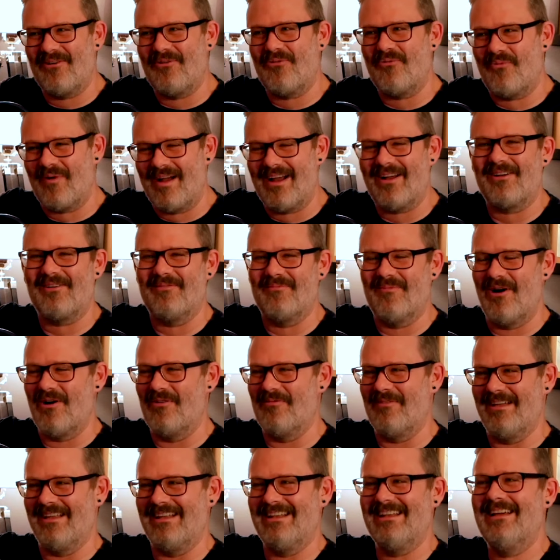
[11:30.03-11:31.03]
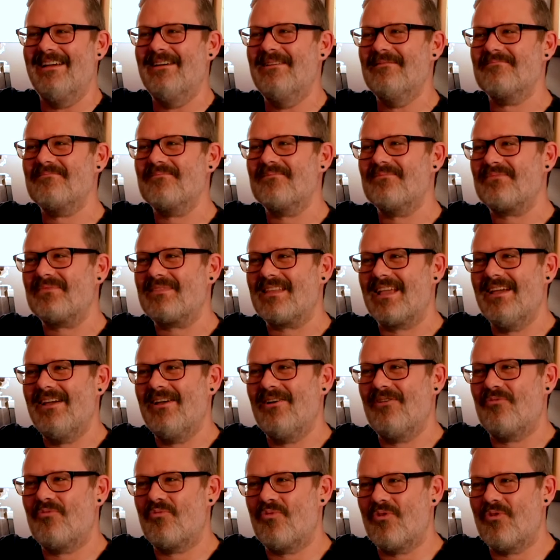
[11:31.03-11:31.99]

weird. Hello, moment. Nixon.